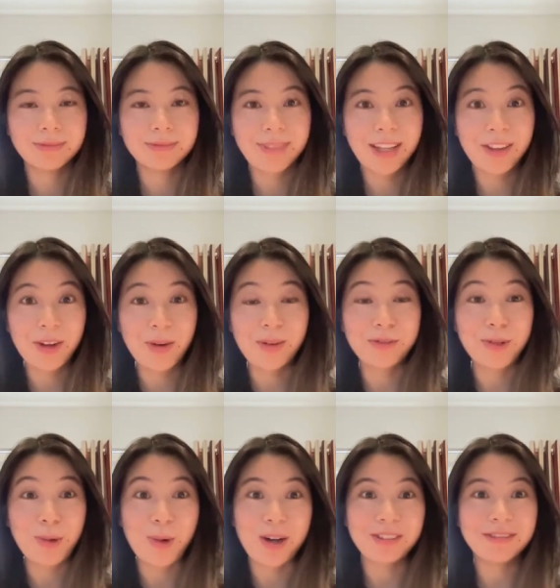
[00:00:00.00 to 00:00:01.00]
Hello
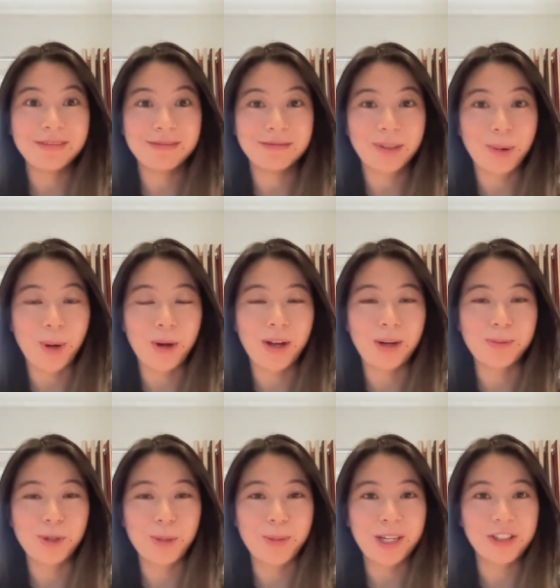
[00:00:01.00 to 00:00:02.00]
everyone,
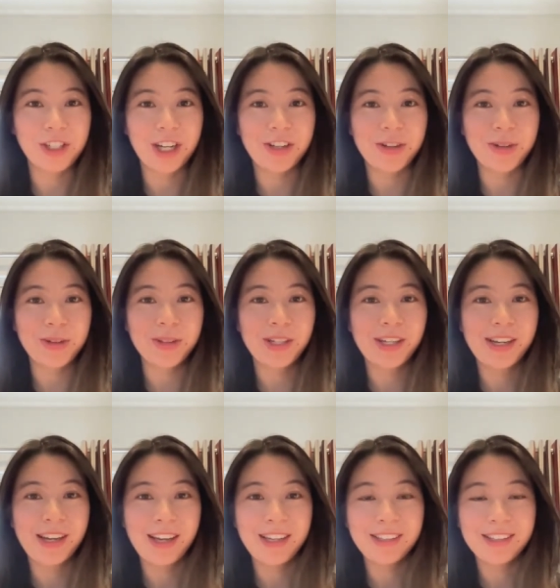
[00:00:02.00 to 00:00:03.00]
welcome to my channel.
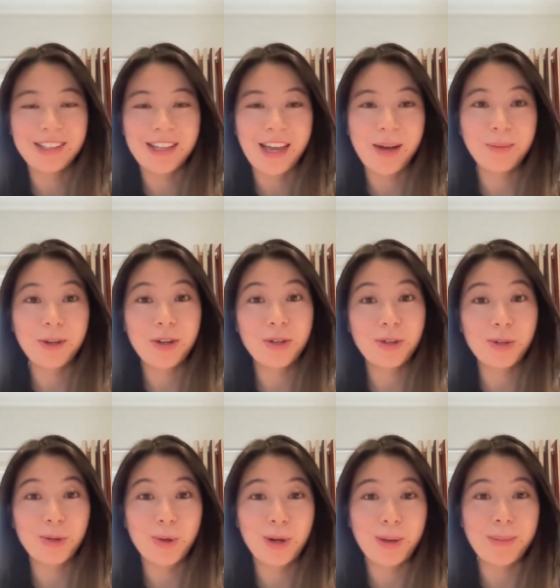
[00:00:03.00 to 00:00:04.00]
Today I'm going to
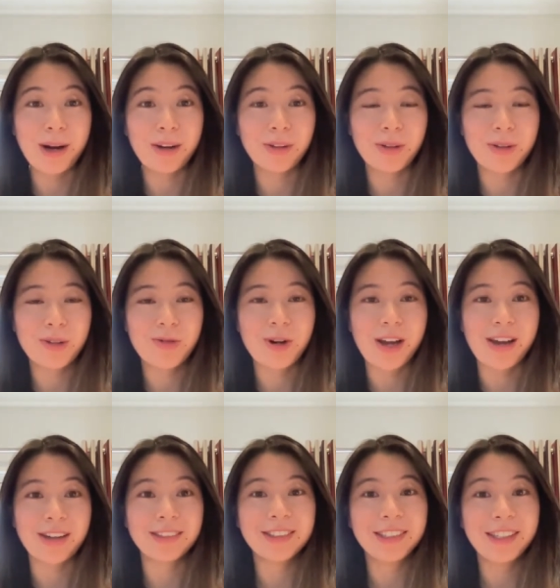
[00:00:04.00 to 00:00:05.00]
talk about
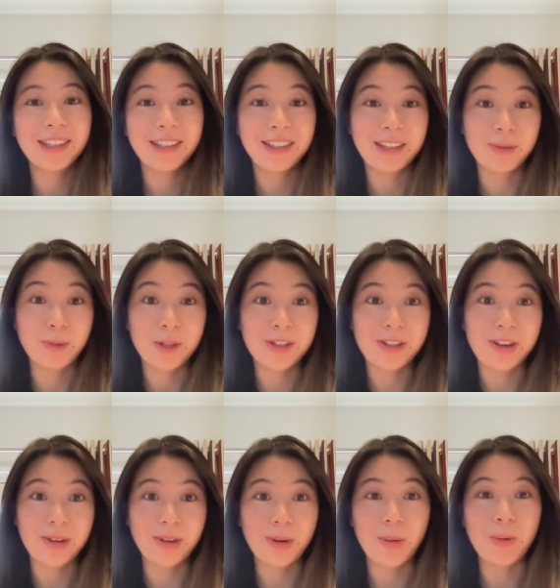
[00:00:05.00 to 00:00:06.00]
LooksRare and what's
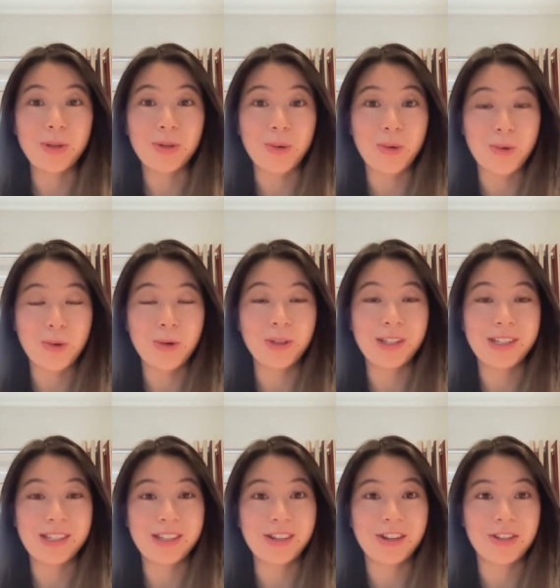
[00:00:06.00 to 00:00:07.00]
going on with all the
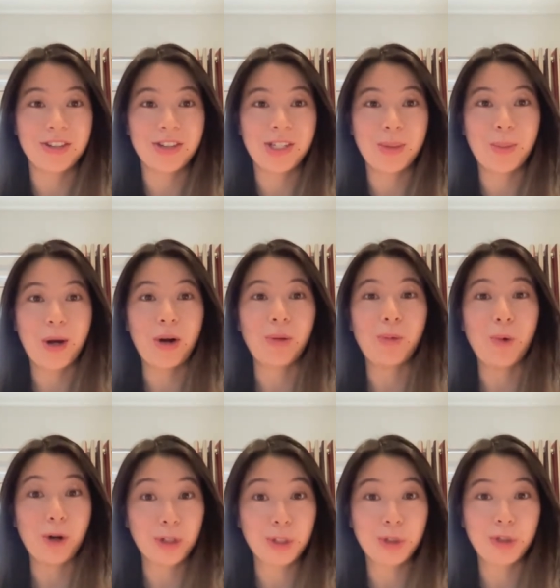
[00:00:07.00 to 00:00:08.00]
discussions about
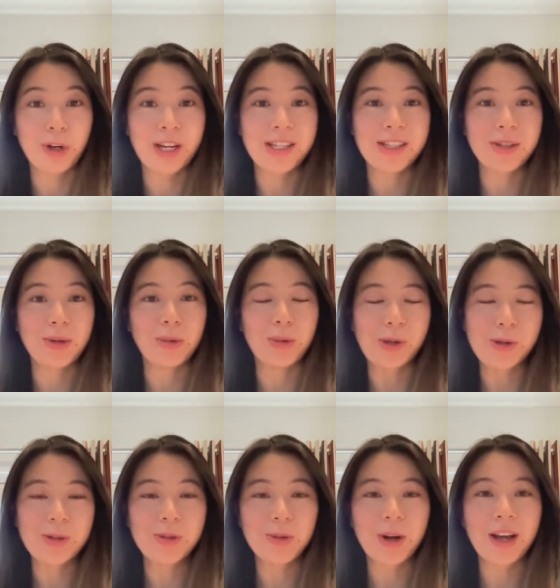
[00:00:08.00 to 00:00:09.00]
wash trades on
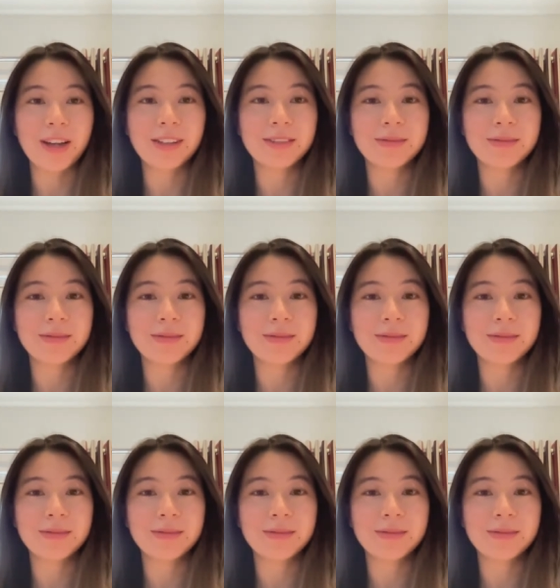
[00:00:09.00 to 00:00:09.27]
LooksRare.